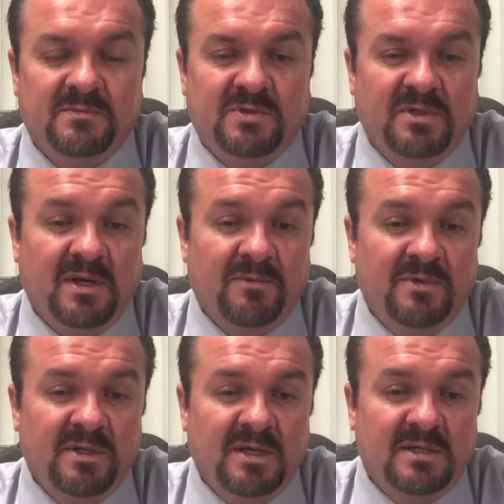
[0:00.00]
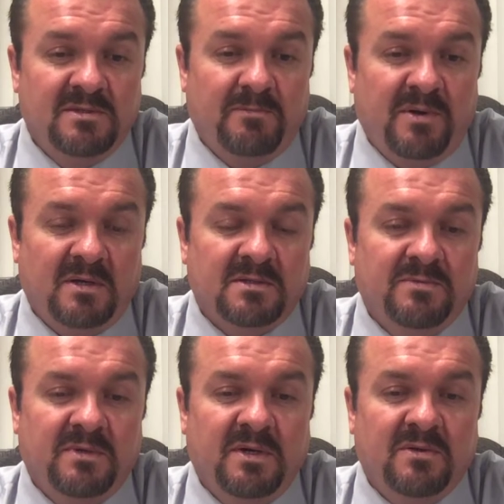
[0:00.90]
do not realize the
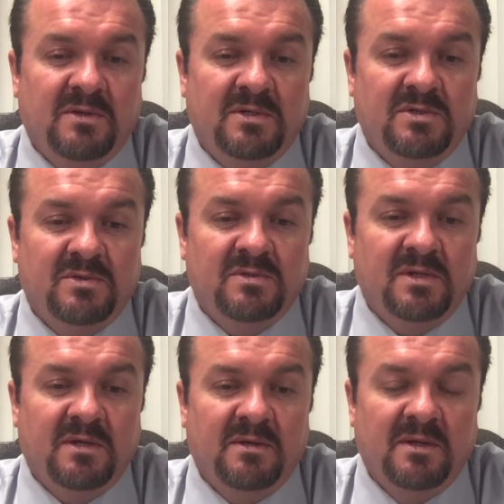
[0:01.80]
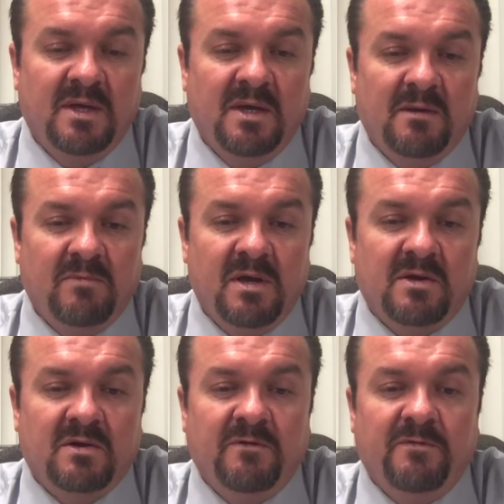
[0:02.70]
possible health issues that may
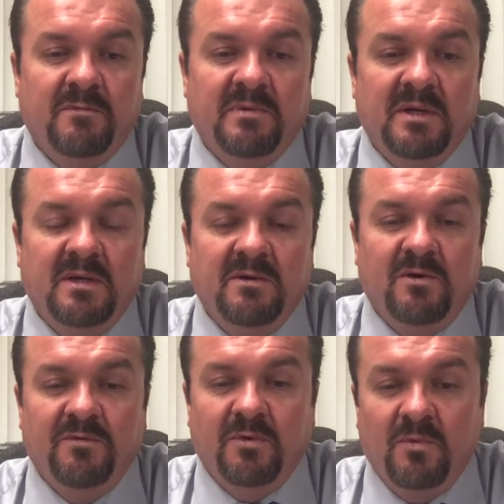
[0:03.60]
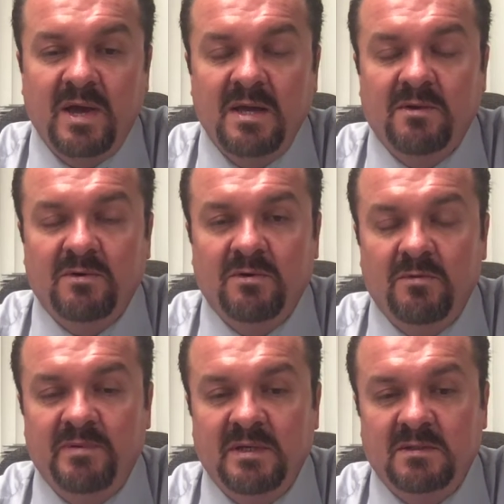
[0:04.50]
occur for being overweight or
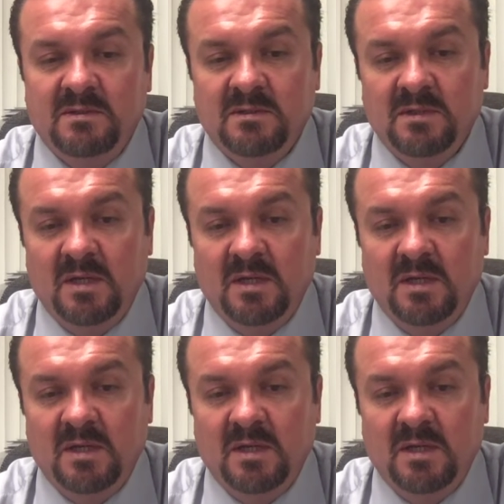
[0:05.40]
obese.